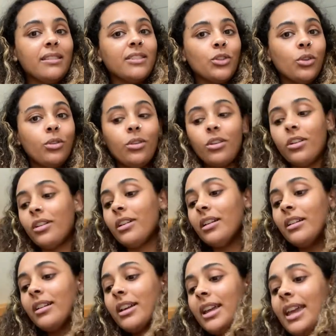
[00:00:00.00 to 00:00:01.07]
tour
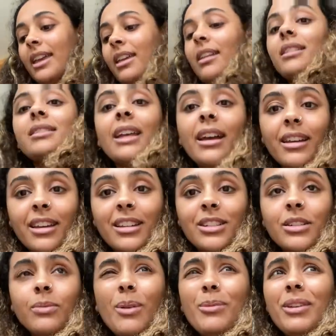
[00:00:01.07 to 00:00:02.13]
in a
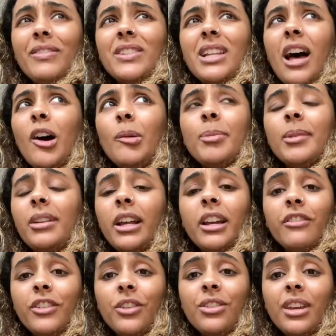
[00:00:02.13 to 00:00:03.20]
second when we've set up like a
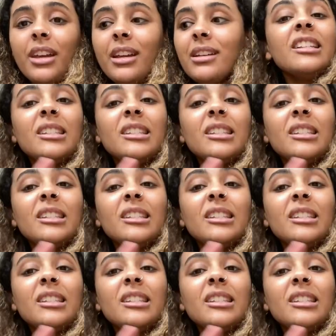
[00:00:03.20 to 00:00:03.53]
few things.